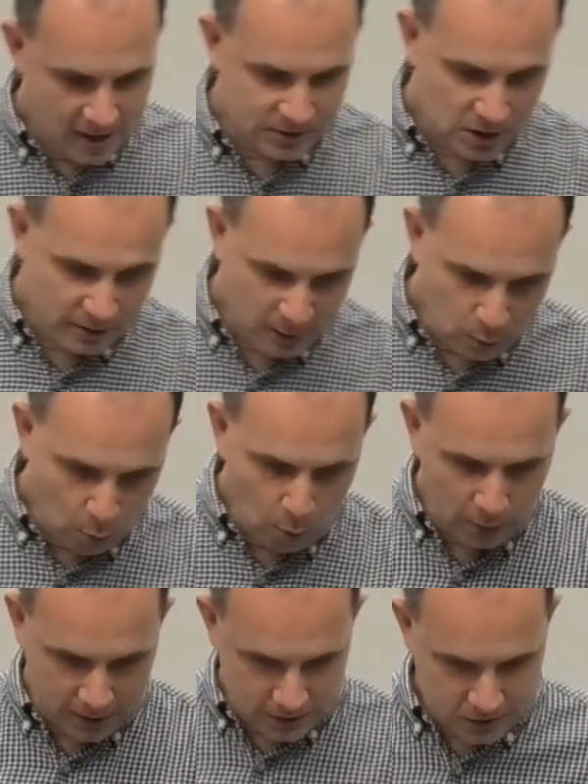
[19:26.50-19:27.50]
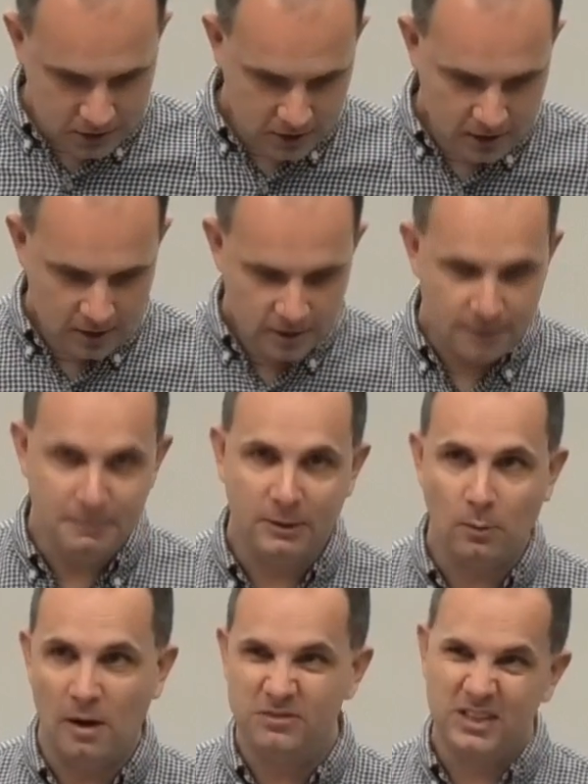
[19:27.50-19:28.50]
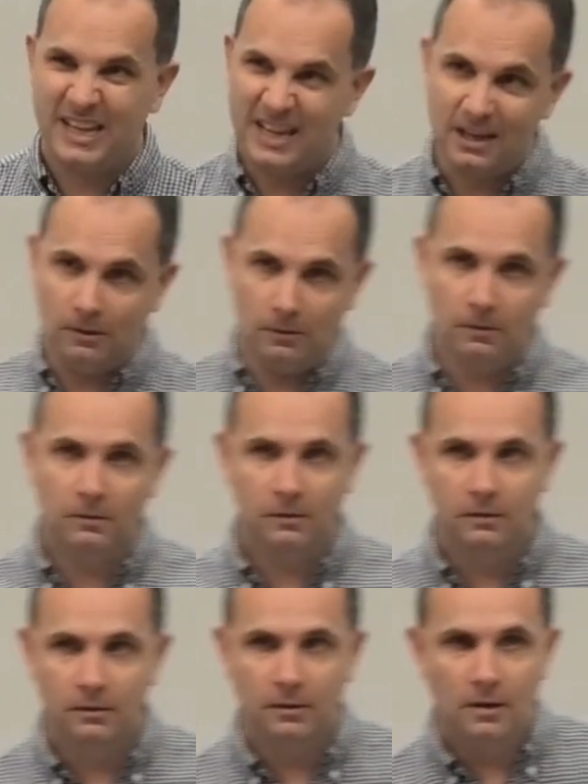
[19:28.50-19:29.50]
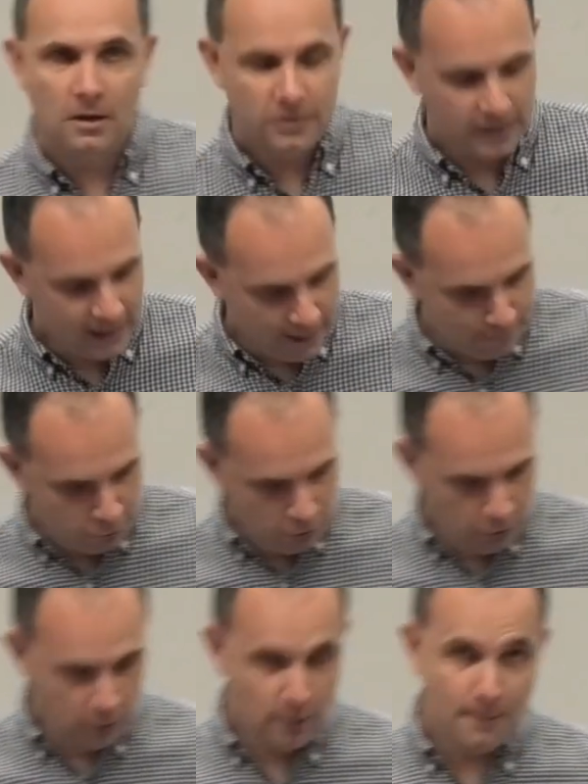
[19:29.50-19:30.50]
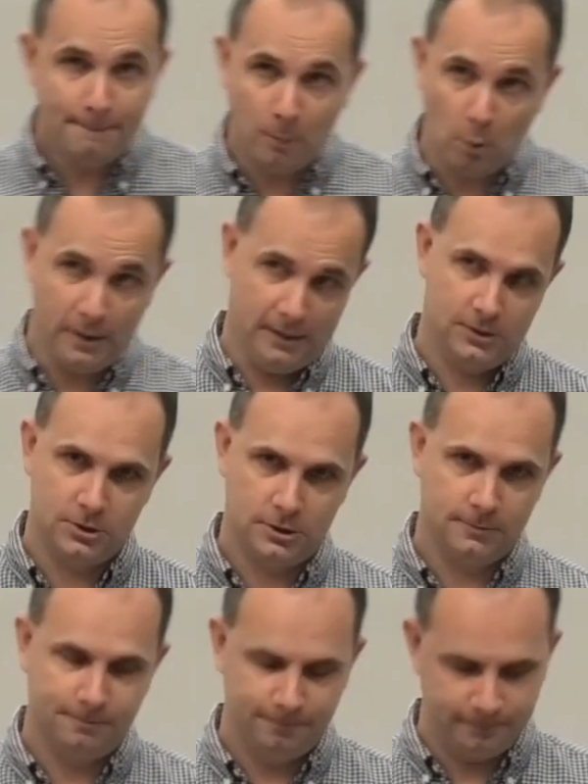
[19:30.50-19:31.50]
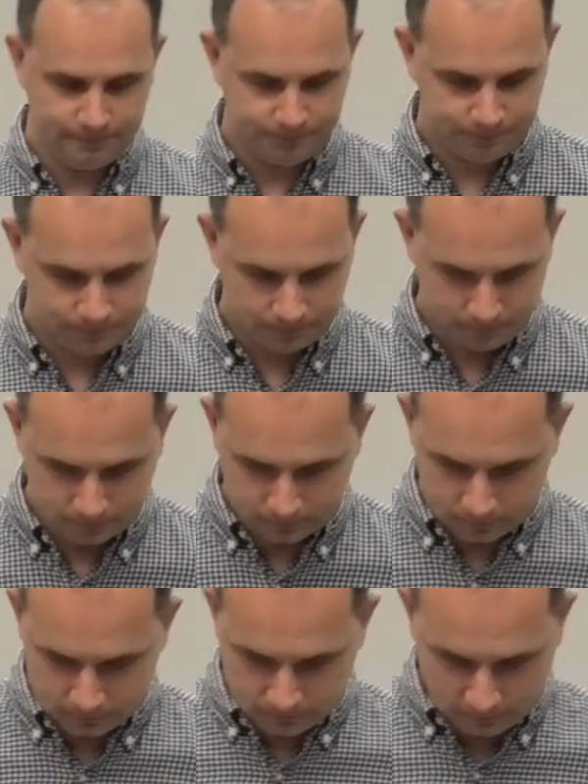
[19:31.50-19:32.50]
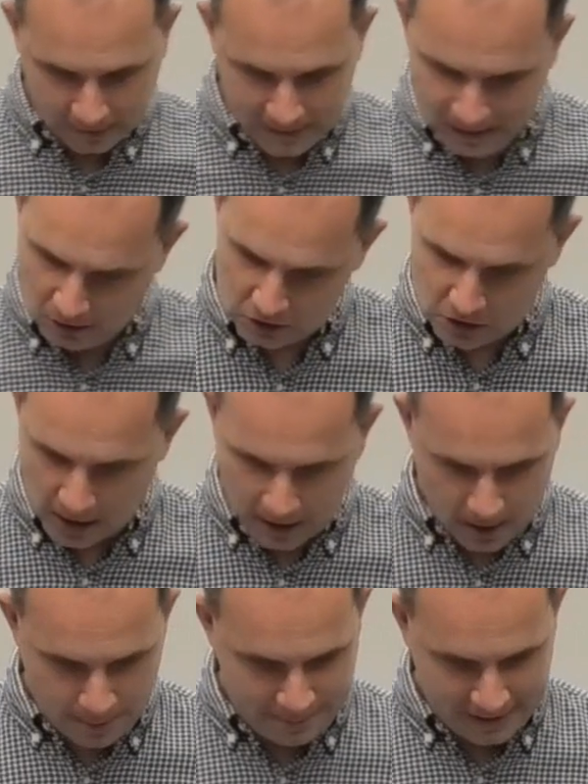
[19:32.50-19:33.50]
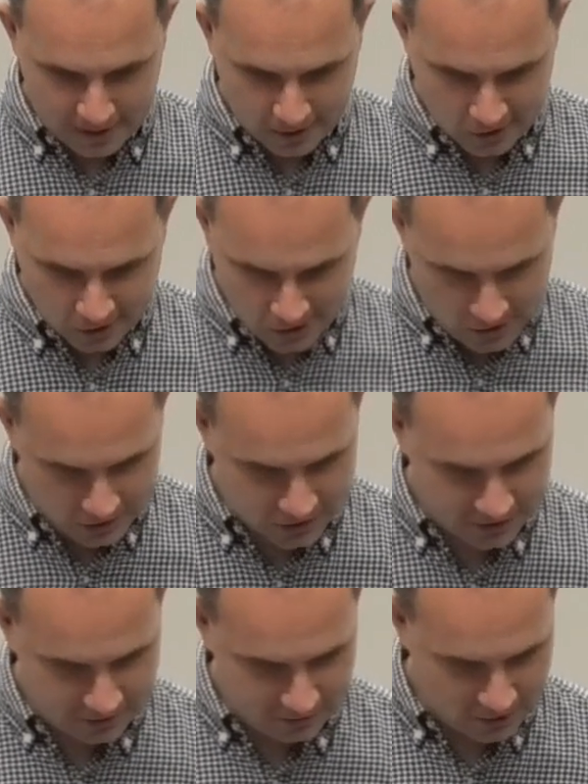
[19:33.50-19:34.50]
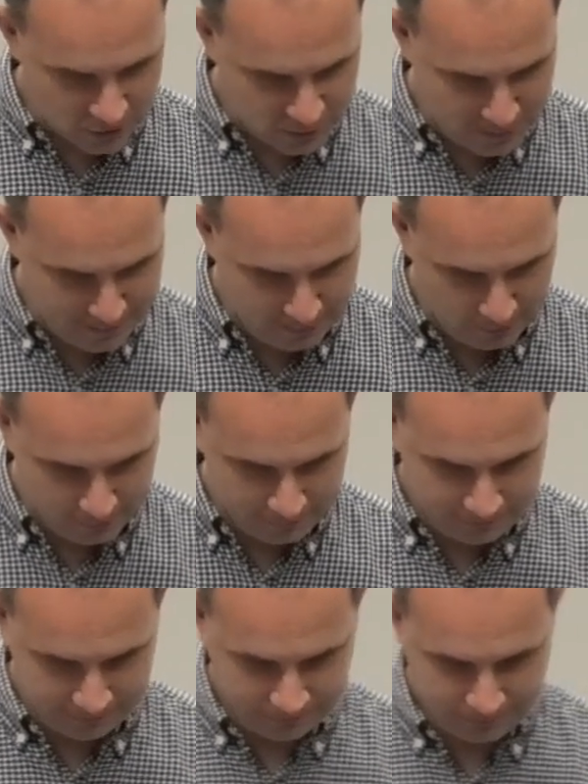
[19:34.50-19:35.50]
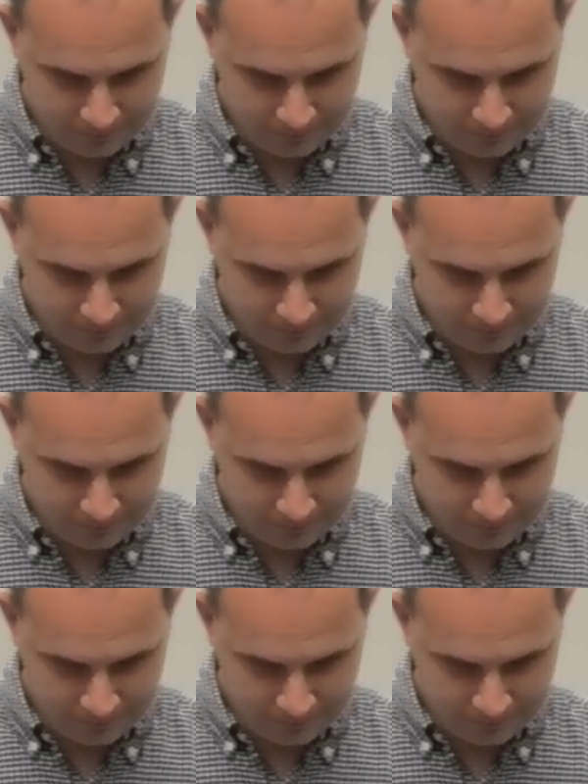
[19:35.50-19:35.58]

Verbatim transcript: And so he orders the midwife to kill the Hebrew boys. It looks like a big curse for God's people.